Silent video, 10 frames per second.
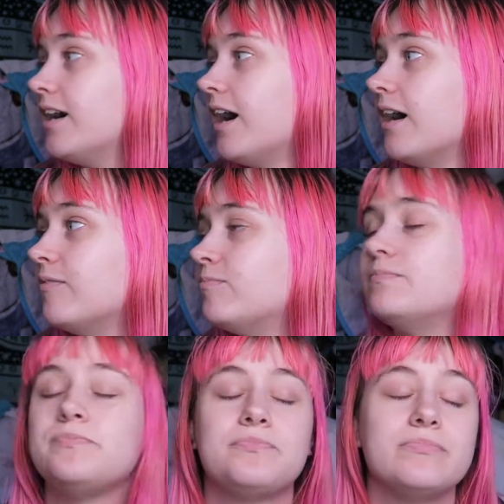
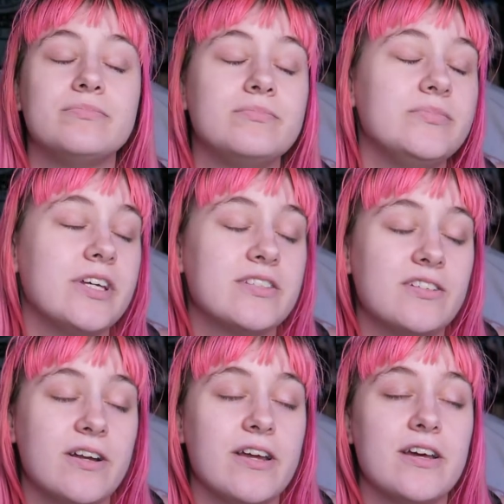
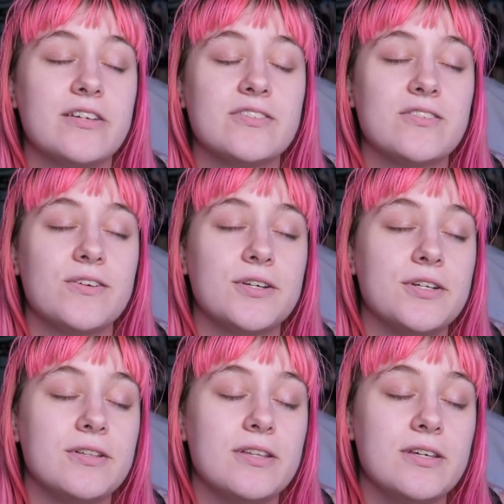Yesterday I
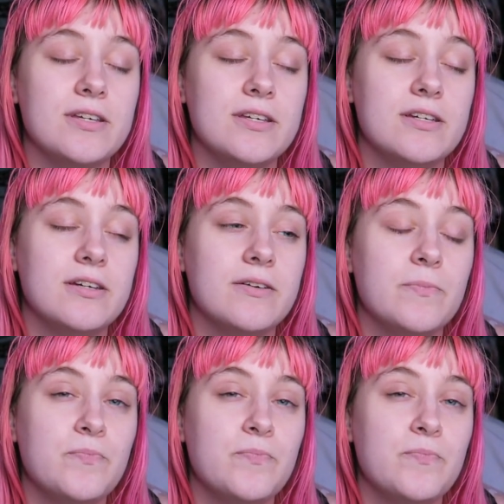started the